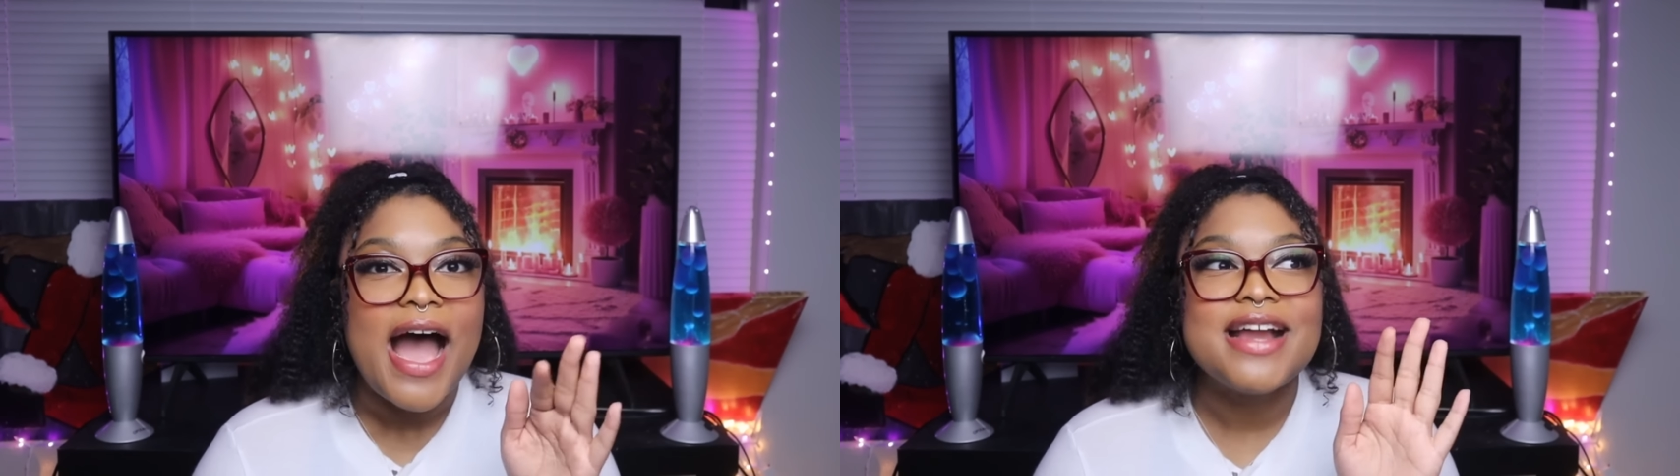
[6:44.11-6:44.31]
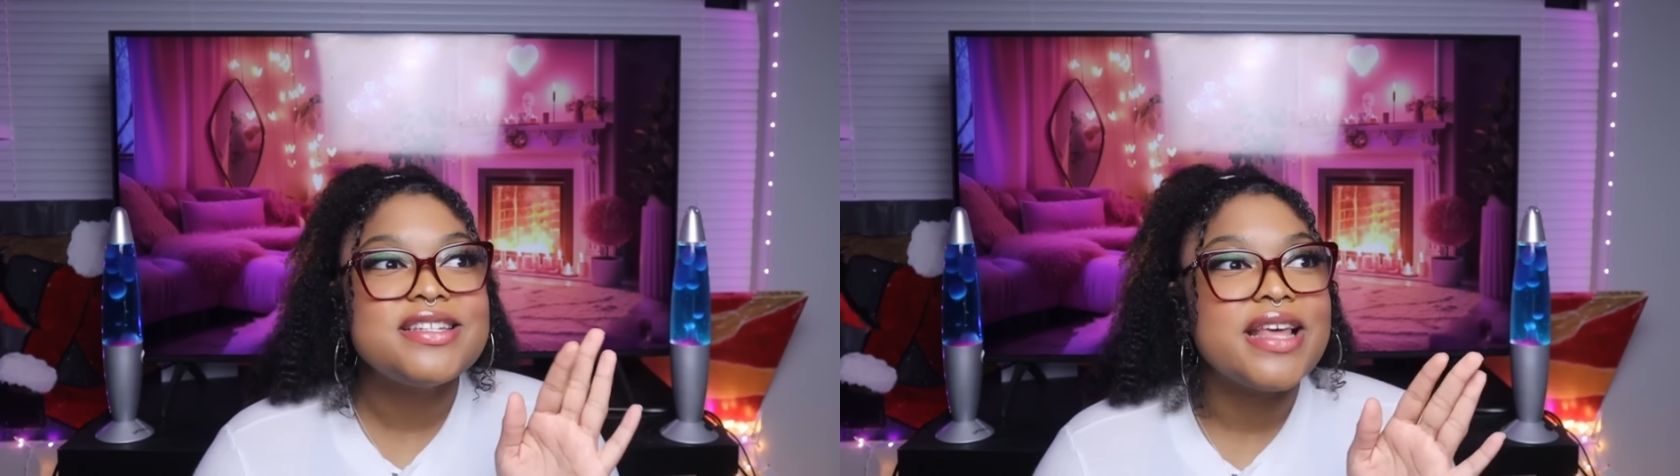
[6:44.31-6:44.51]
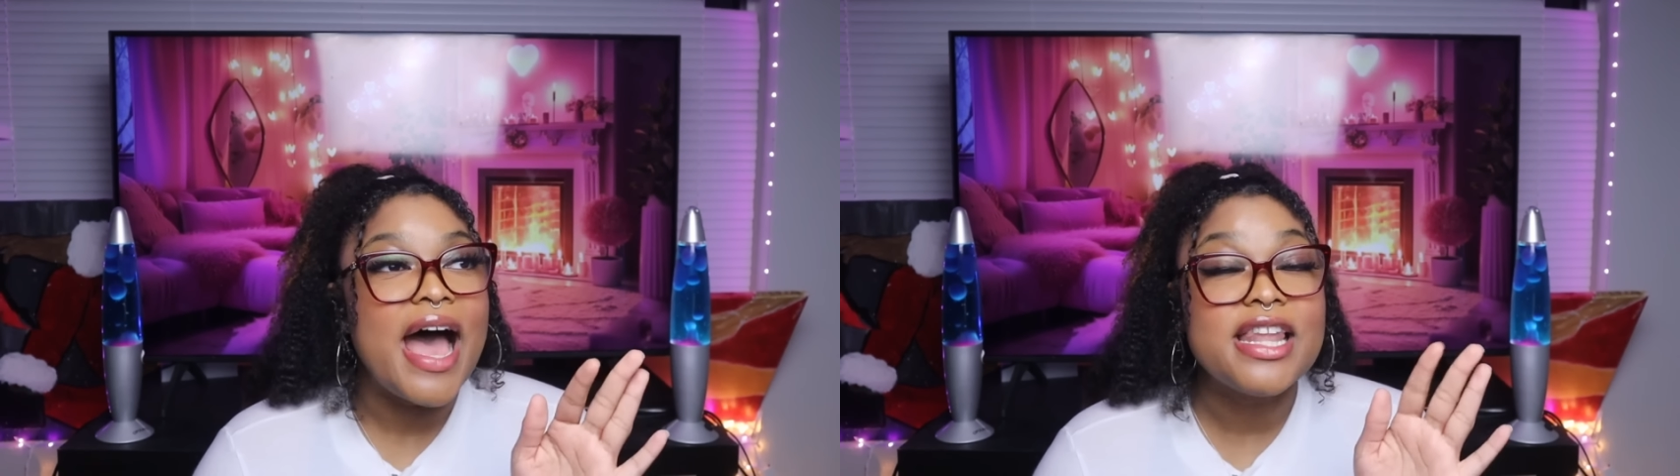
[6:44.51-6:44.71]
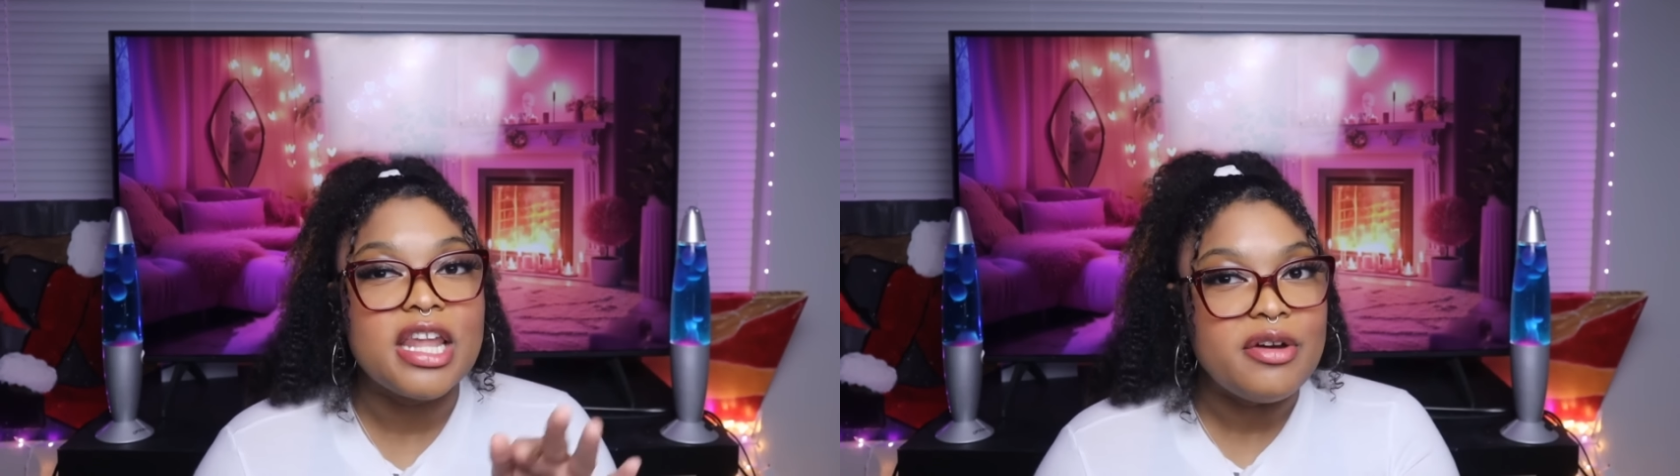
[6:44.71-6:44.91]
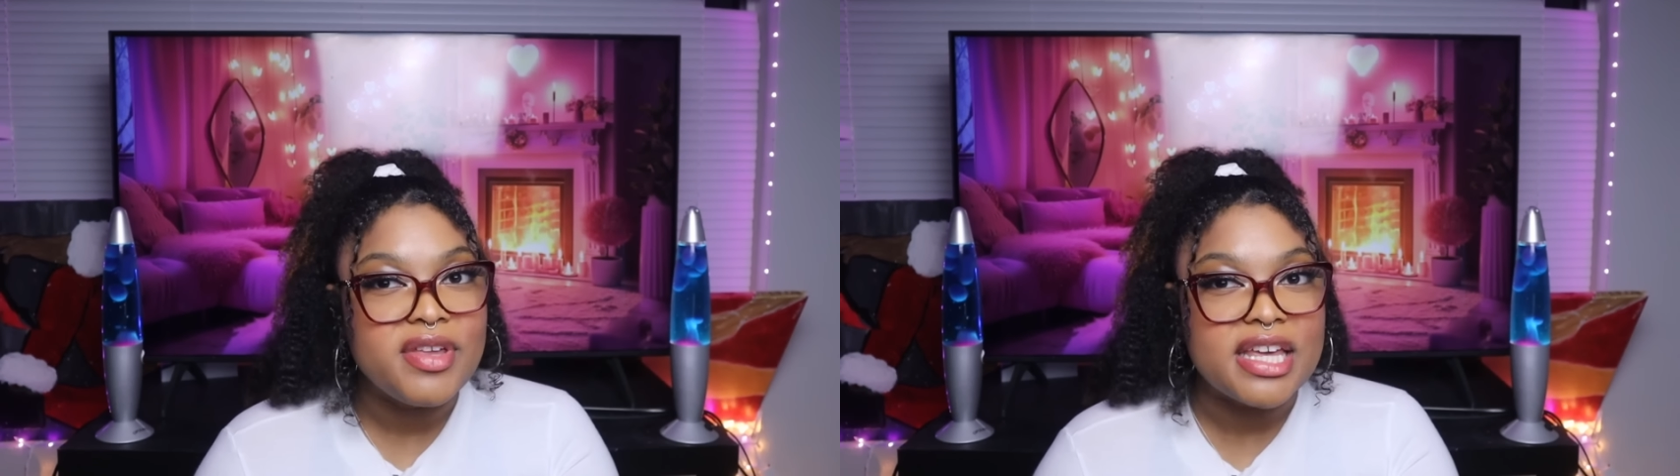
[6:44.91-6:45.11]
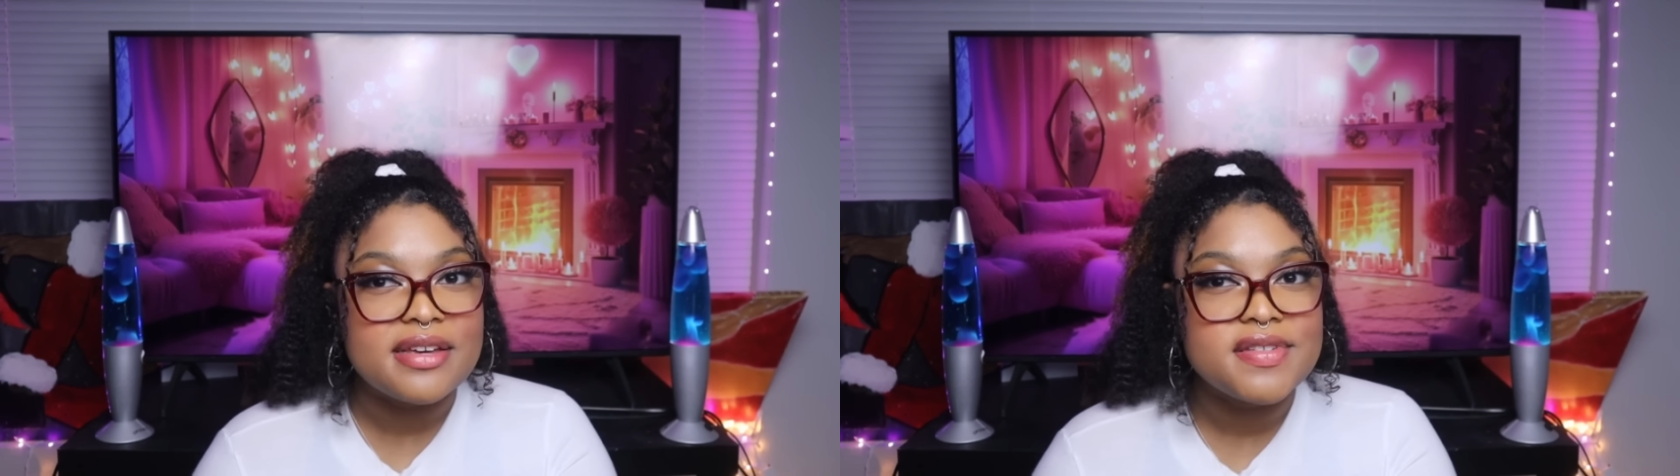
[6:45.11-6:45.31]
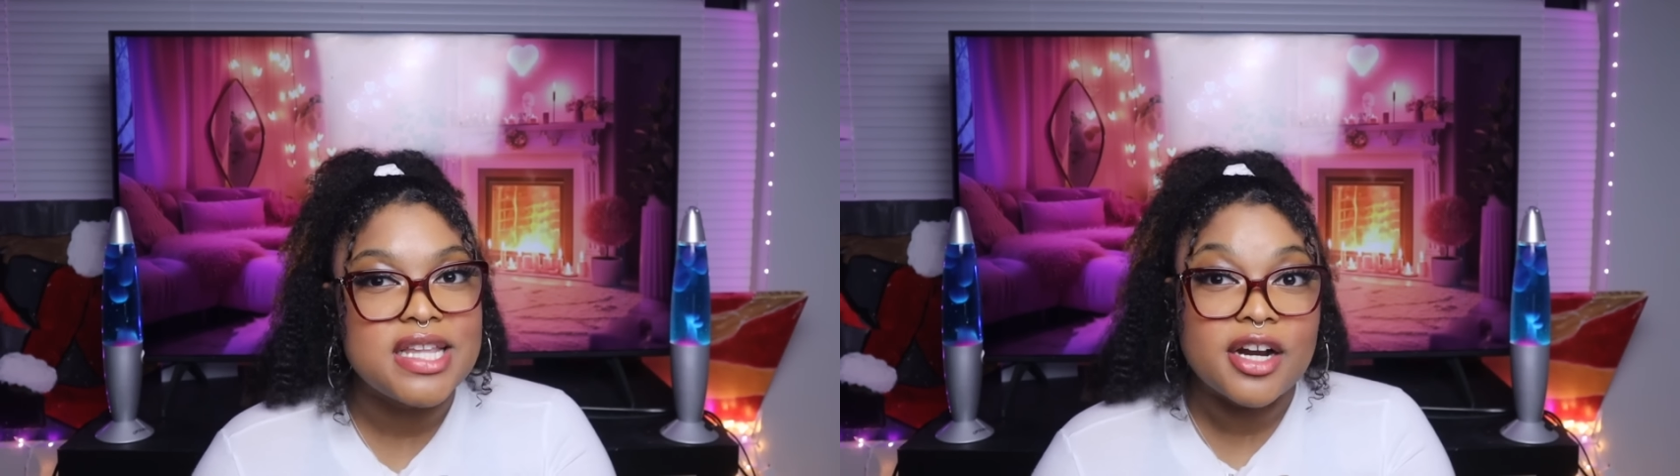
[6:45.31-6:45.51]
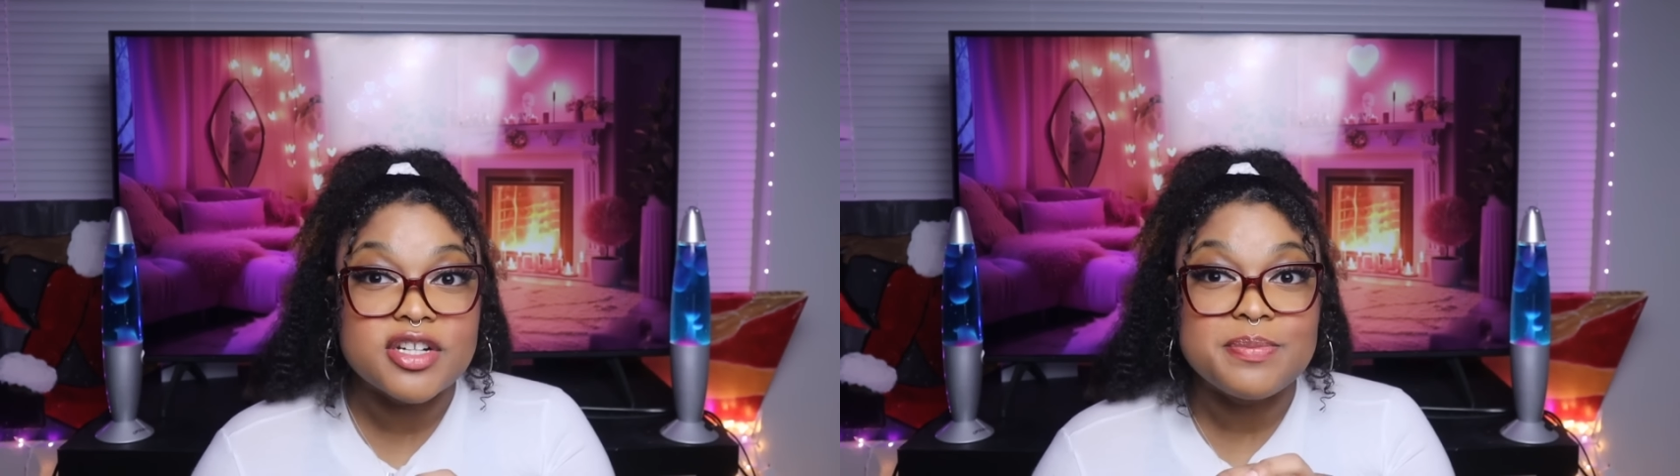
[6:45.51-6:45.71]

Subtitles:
I love gifts that are